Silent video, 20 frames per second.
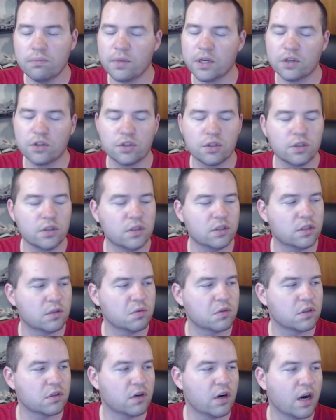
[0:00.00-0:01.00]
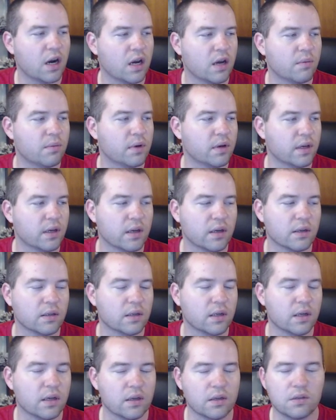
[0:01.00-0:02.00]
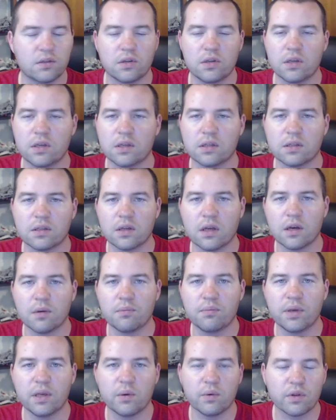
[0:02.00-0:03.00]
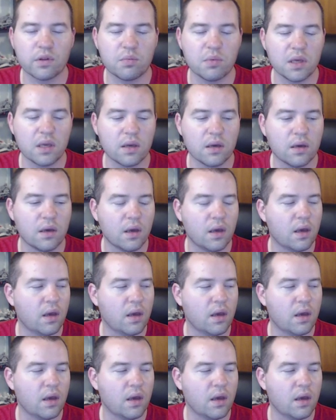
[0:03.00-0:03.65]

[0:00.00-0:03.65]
Make sure you subscribe, and so you can be with me